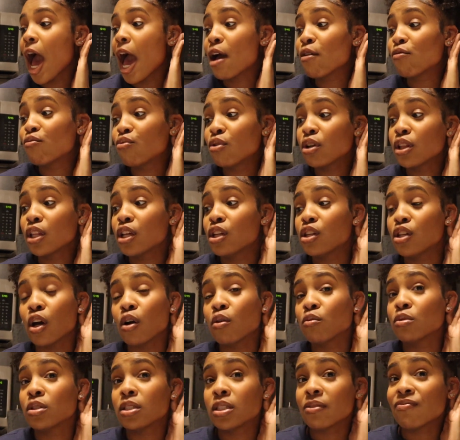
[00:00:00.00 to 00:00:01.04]
I really
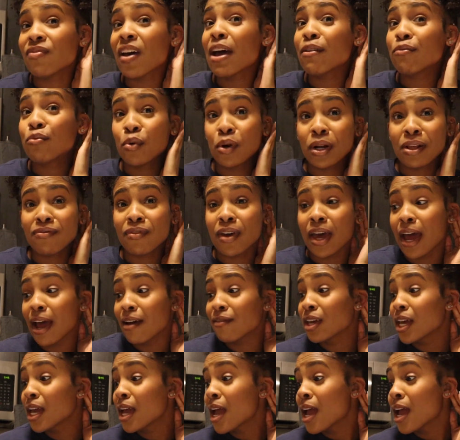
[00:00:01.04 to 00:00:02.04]
don't. five forty-five.